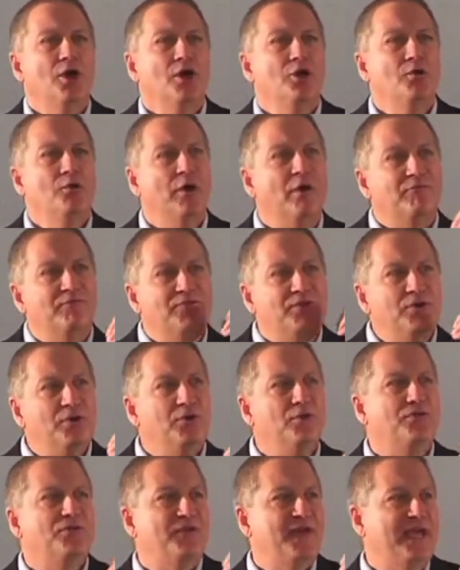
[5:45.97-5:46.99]
who
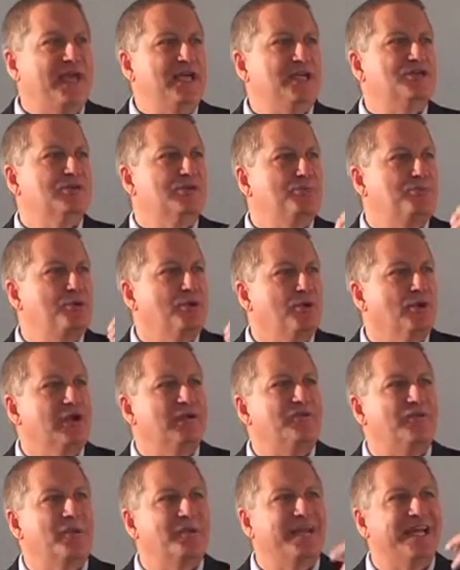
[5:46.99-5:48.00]
view things
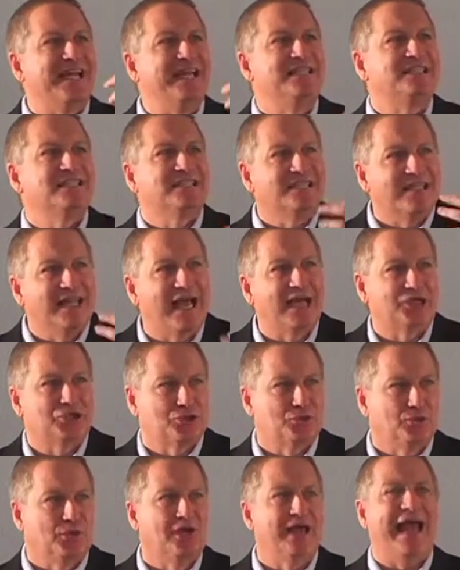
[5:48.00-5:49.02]
purely from an
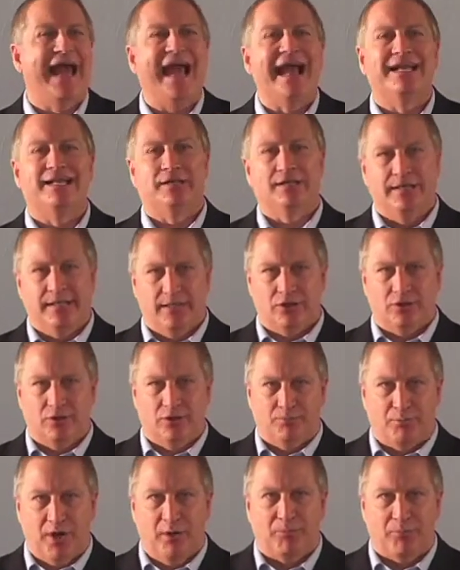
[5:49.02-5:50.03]
intellectual,
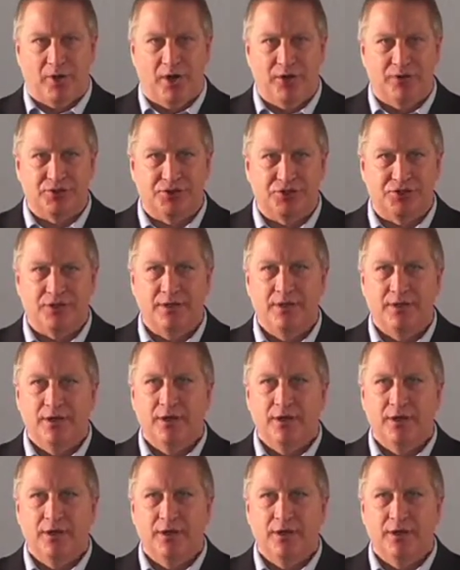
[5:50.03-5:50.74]
analytical approach.